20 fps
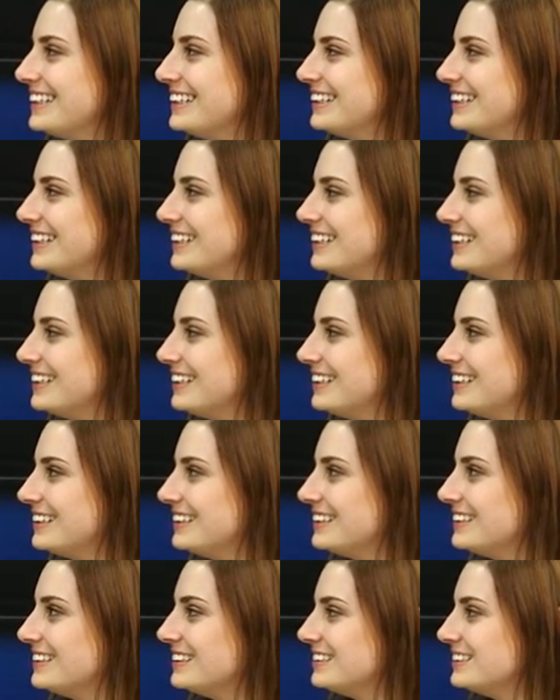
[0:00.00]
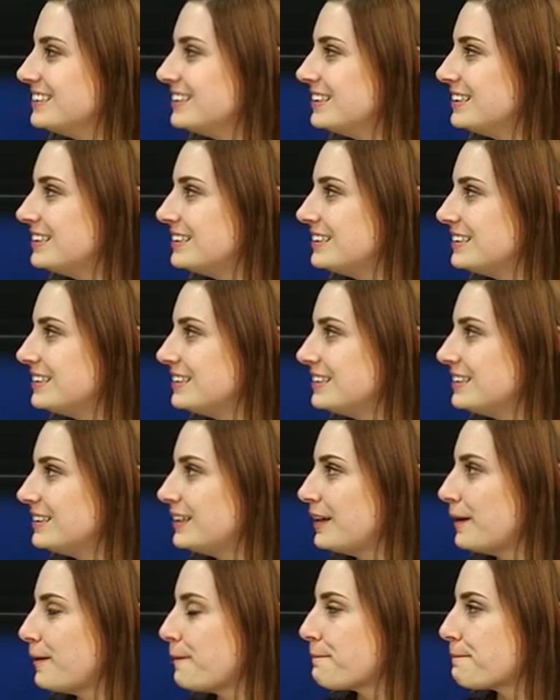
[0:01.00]

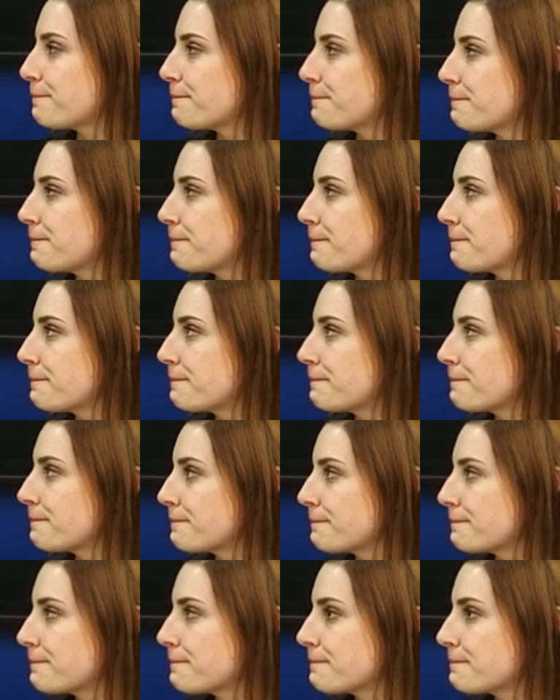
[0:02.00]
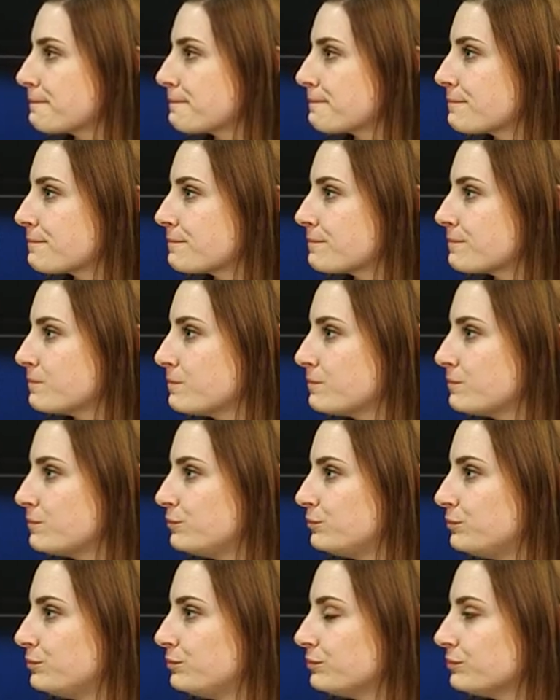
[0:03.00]

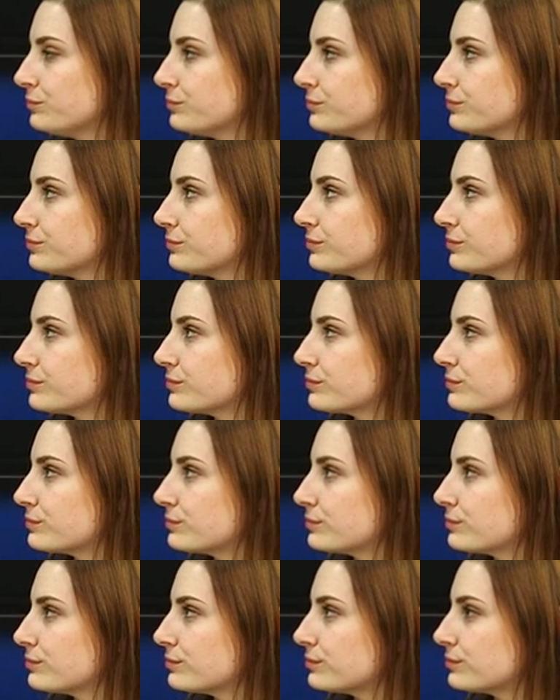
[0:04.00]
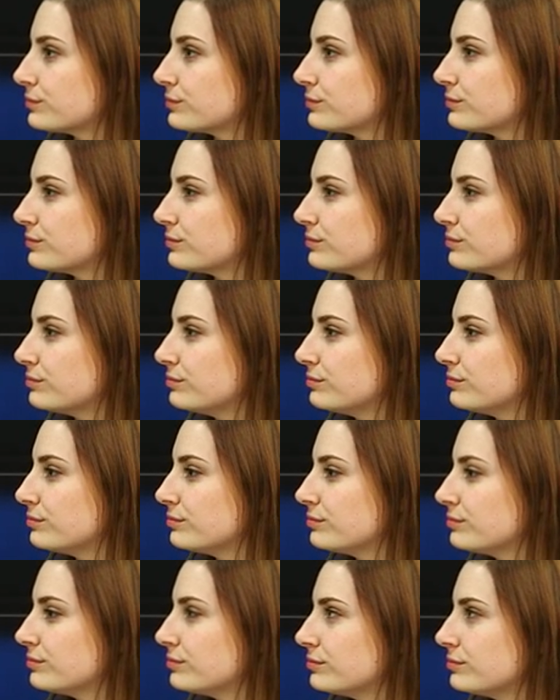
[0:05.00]

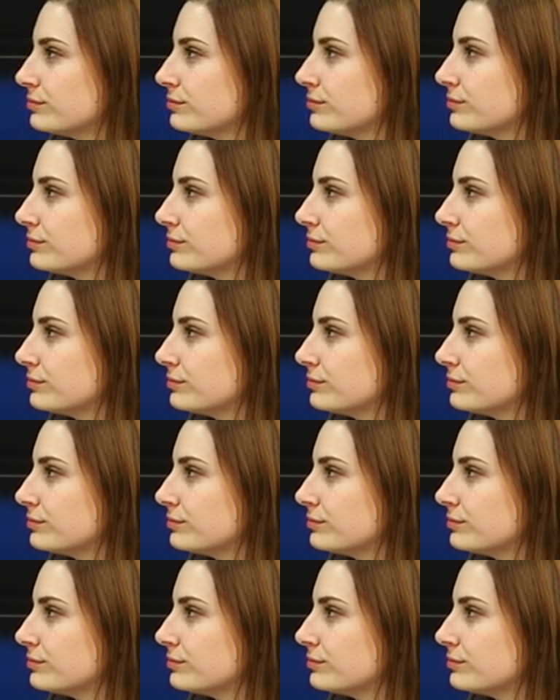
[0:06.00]
(not speaking)